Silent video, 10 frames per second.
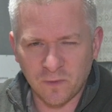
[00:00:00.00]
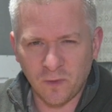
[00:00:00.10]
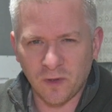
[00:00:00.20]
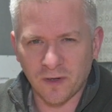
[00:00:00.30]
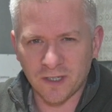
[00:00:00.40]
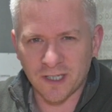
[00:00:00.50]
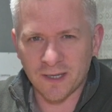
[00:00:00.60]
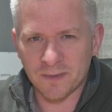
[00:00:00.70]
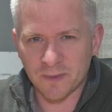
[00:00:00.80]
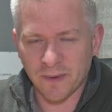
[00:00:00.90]
full-on
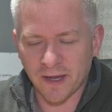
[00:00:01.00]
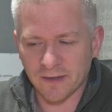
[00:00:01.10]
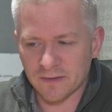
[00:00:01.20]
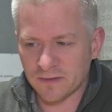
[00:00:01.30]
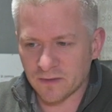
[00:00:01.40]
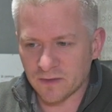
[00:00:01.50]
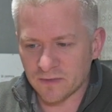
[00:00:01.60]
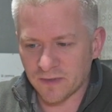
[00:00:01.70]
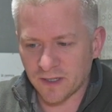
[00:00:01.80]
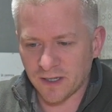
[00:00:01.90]
deep space sort
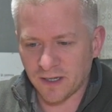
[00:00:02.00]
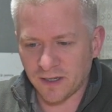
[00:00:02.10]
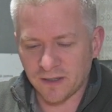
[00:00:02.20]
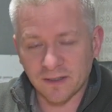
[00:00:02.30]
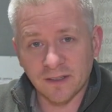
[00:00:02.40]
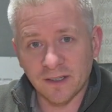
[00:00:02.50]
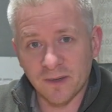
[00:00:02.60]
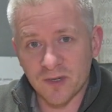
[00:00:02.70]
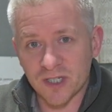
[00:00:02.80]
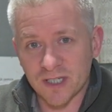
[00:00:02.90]
of
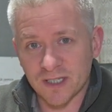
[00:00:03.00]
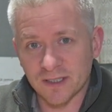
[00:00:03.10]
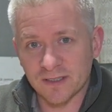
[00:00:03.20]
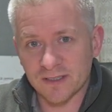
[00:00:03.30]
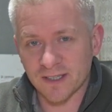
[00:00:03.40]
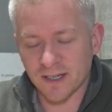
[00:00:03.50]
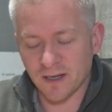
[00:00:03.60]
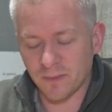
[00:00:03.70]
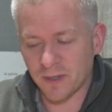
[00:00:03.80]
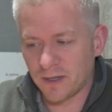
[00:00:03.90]
imaging
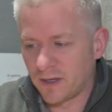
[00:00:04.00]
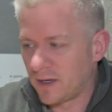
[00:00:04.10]
setup.